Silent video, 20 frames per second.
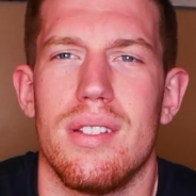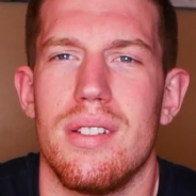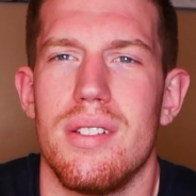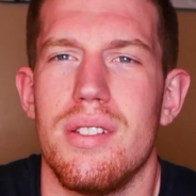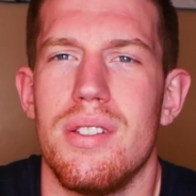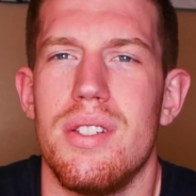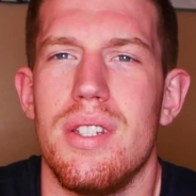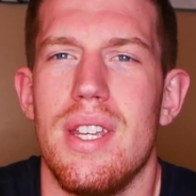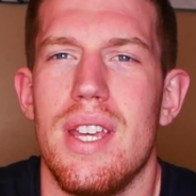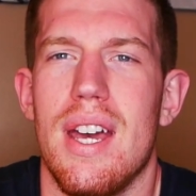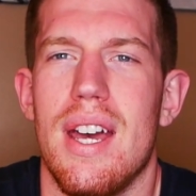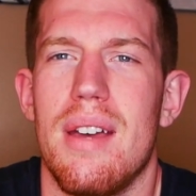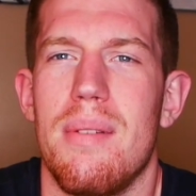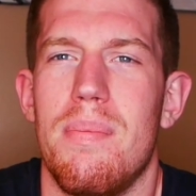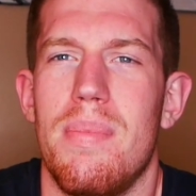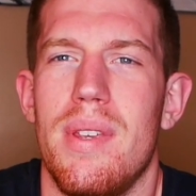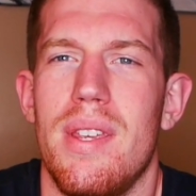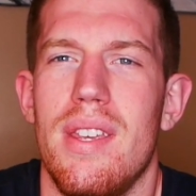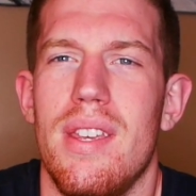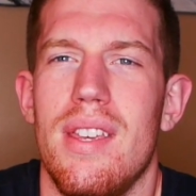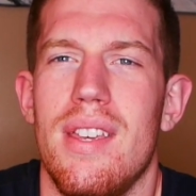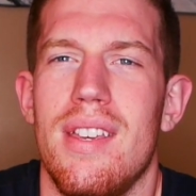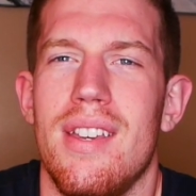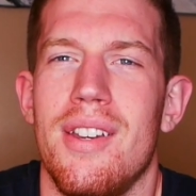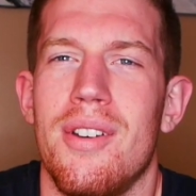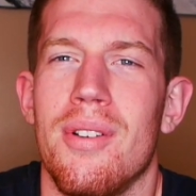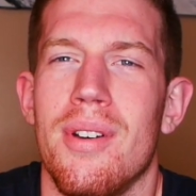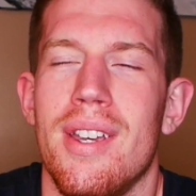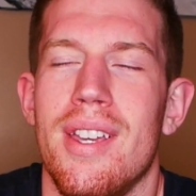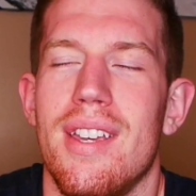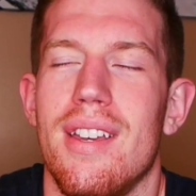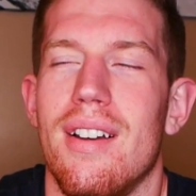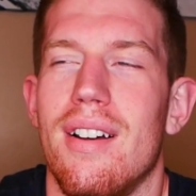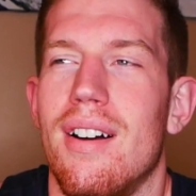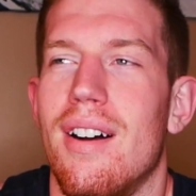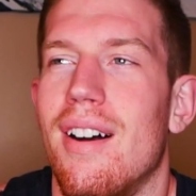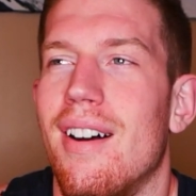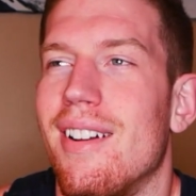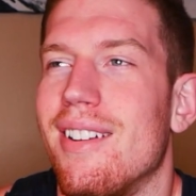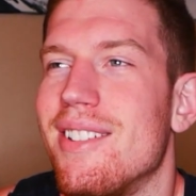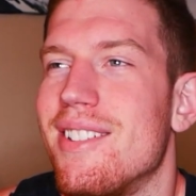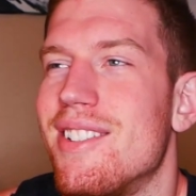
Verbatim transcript: GIP green, aw, oh,